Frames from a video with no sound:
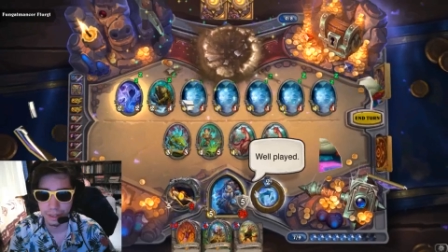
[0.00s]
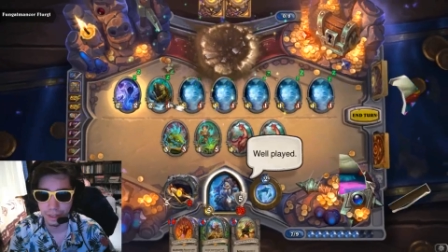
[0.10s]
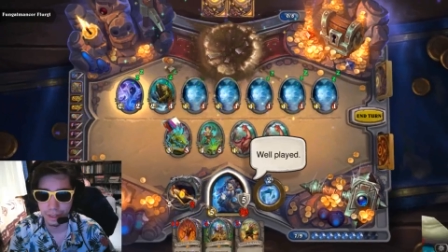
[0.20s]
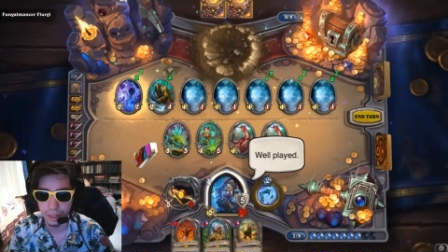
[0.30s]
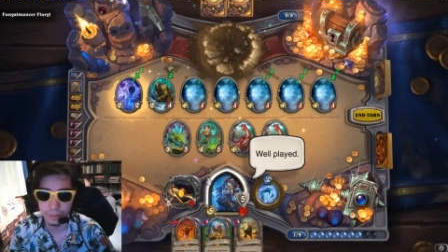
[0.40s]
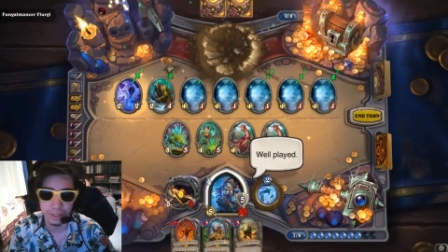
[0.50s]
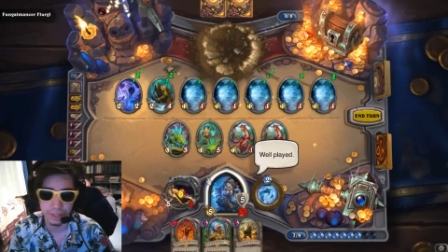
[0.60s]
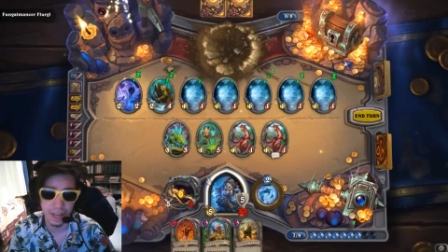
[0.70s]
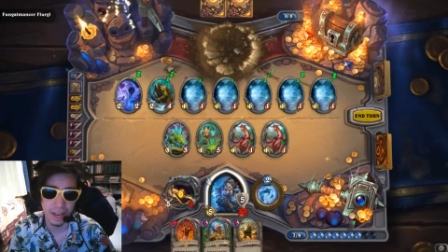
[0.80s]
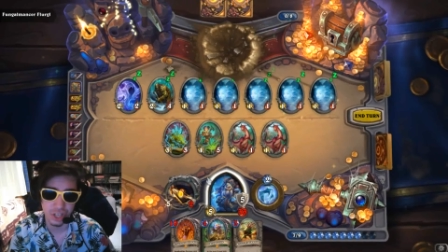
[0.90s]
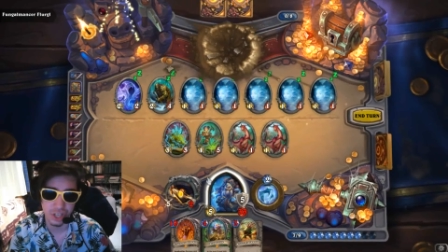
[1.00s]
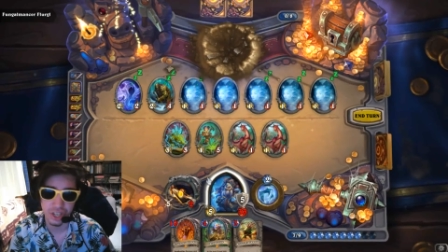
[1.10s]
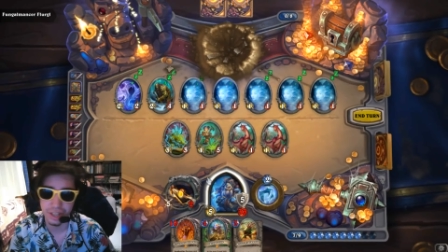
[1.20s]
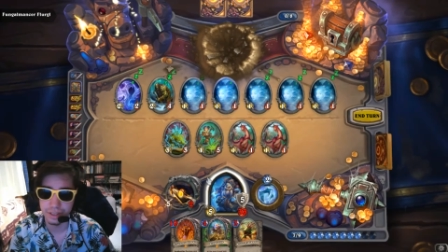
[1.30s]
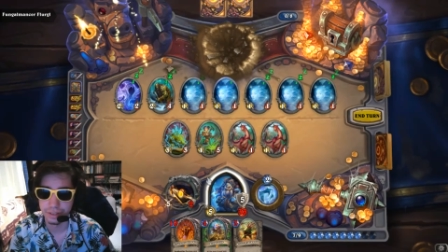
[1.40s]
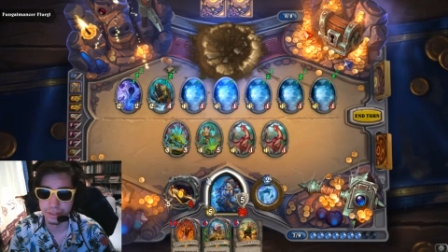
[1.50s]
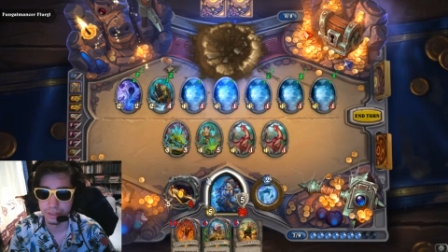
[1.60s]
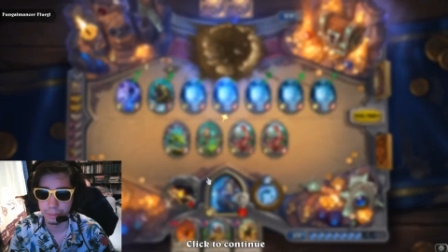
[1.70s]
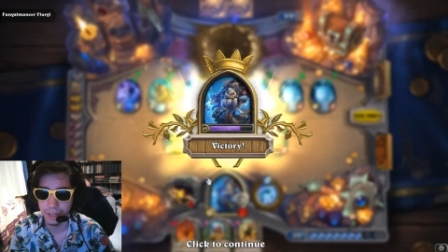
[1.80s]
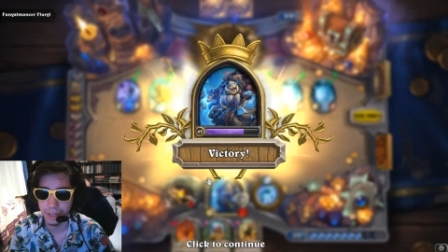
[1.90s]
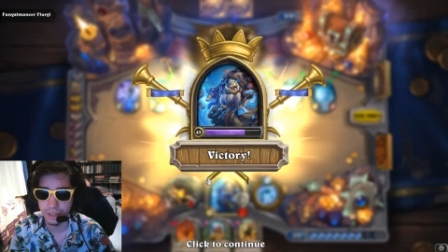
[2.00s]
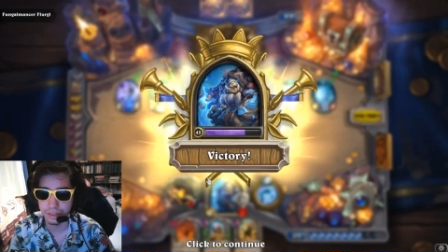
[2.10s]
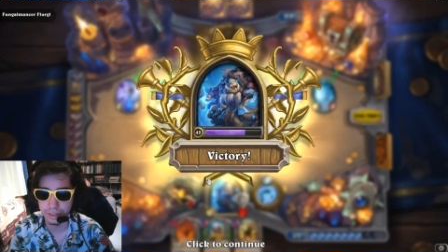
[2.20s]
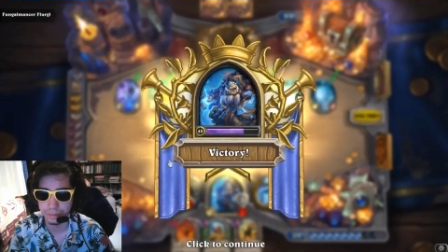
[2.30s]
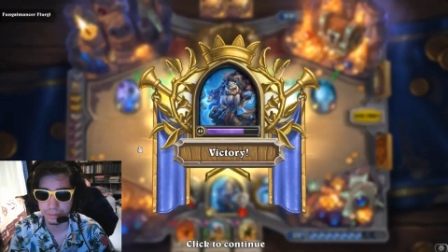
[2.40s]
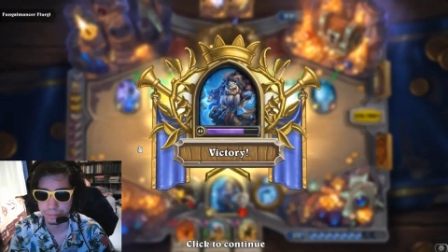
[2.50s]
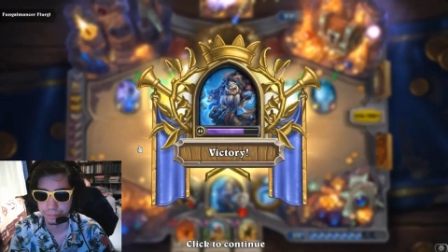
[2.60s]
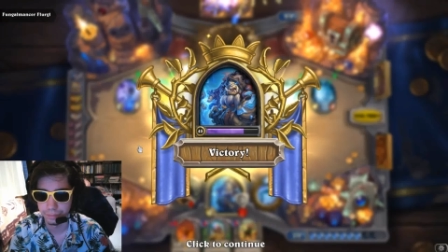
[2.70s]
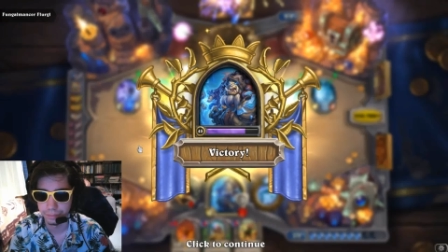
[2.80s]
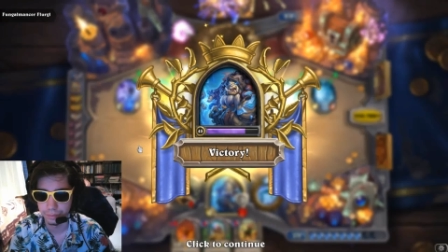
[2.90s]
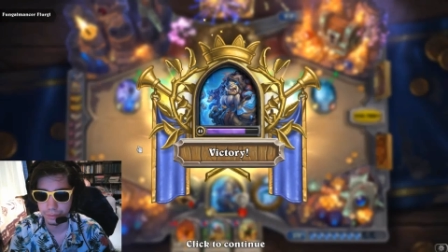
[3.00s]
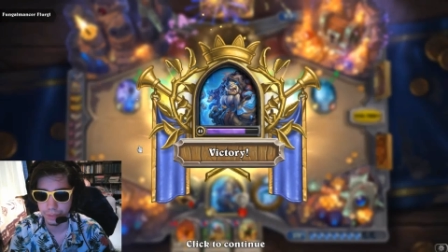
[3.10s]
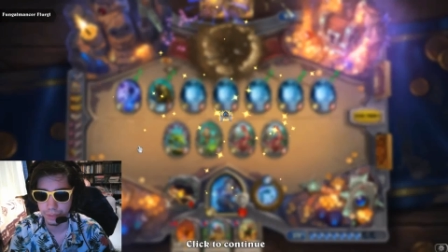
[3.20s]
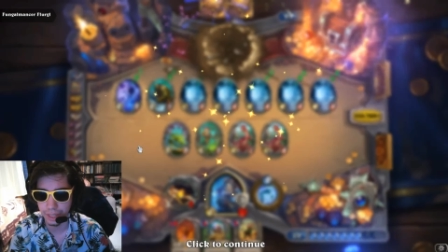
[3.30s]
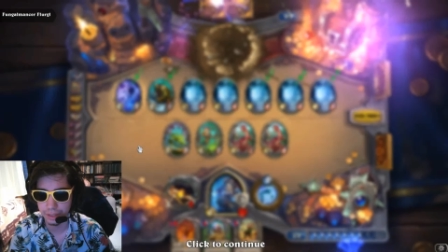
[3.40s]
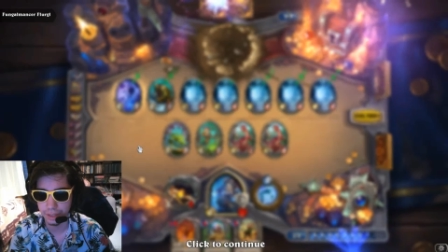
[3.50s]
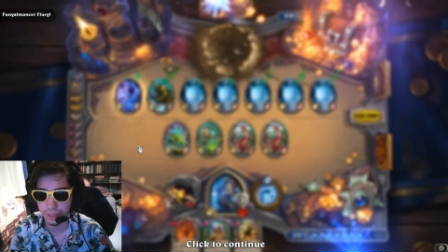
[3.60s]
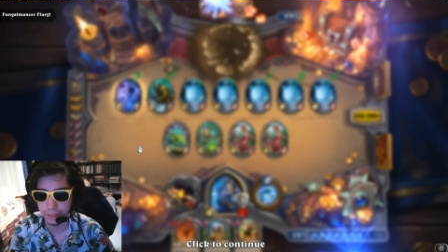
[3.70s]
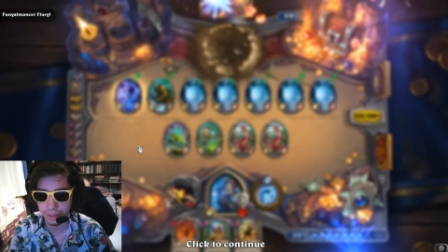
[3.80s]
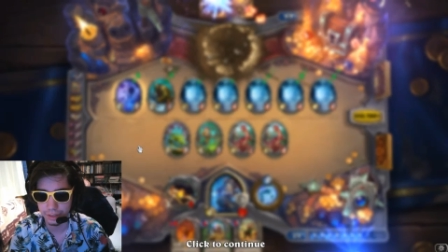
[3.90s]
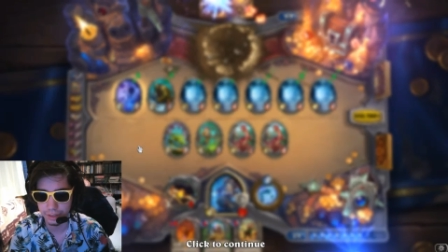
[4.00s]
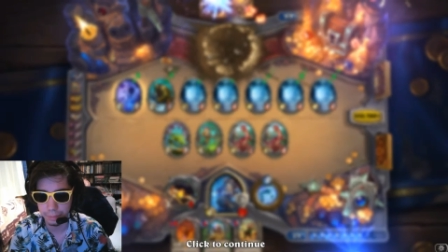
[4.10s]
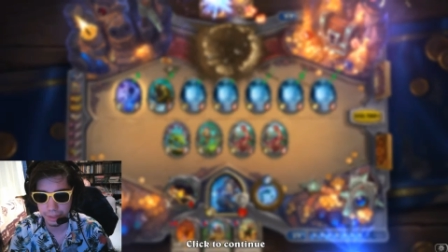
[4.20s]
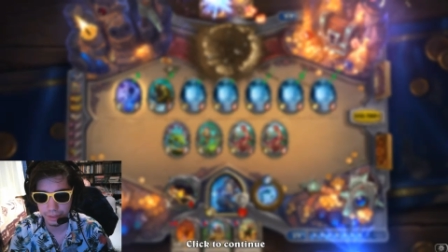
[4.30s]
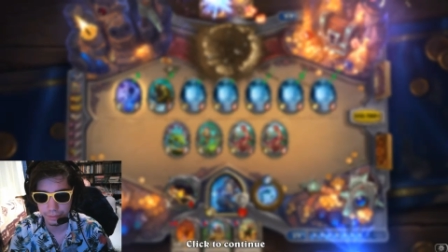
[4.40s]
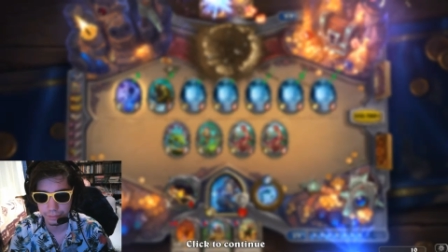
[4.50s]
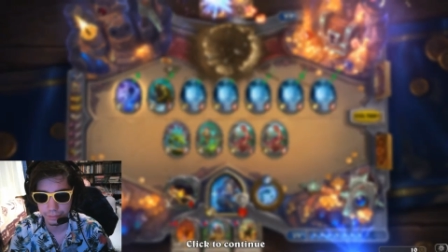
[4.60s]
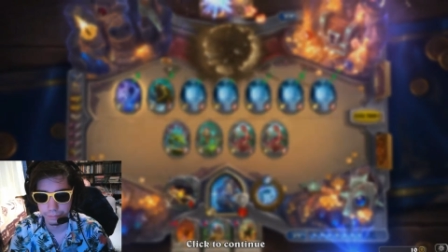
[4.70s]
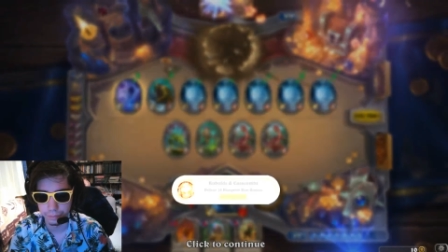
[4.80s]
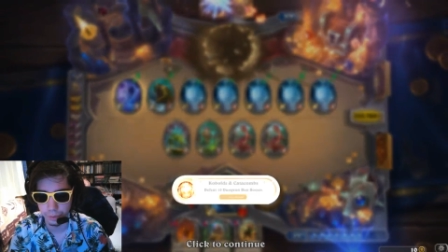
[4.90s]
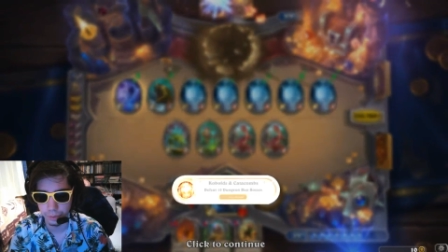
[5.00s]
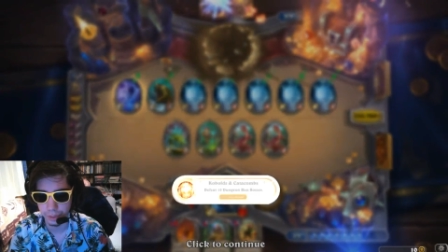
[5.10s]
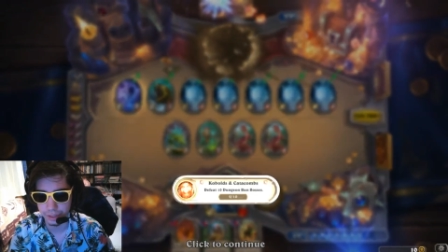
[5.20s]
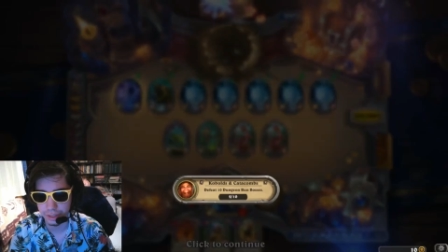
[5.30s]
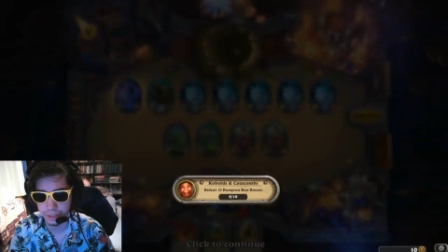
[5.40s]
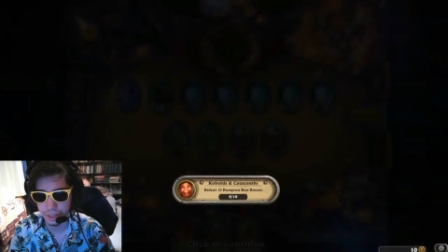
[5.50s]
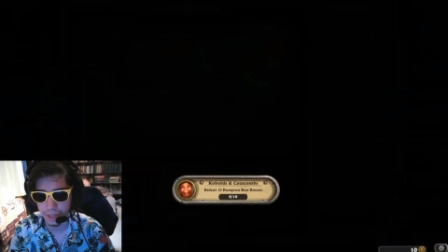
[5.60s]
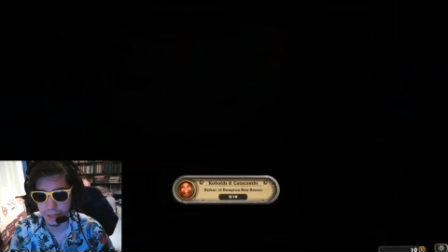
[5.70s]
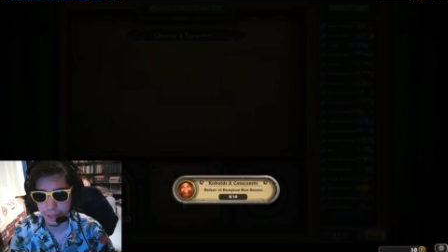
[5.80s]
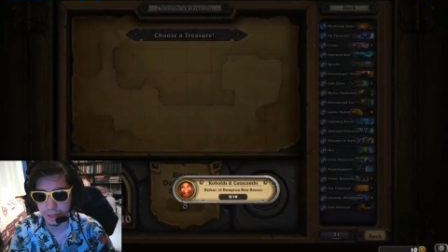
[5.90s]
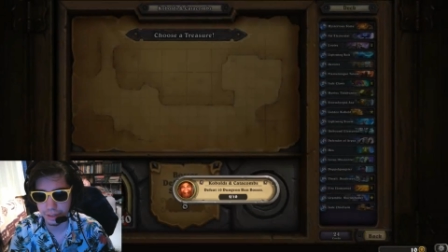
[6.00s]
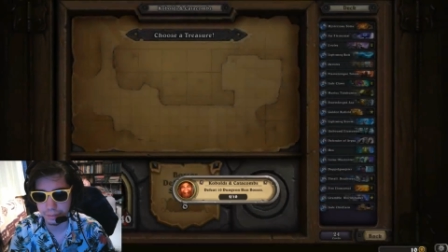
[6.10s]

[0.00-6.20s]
It was a headshot, to be honest. We get an extra X P right there.